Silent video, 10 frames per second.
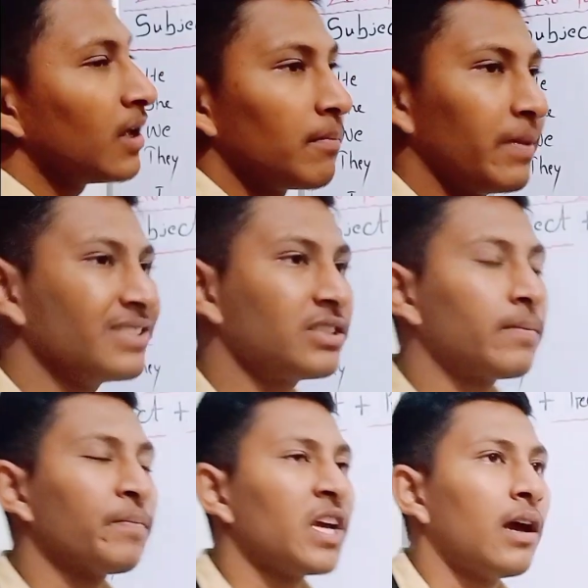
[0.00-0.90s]
Means
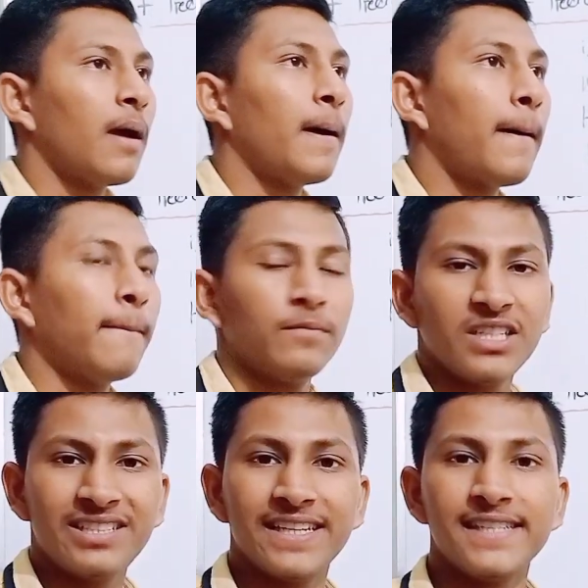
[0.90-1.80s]

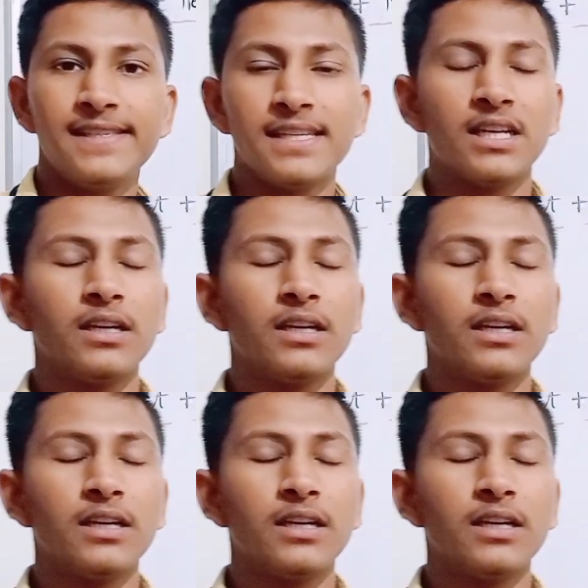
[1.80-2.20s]
this is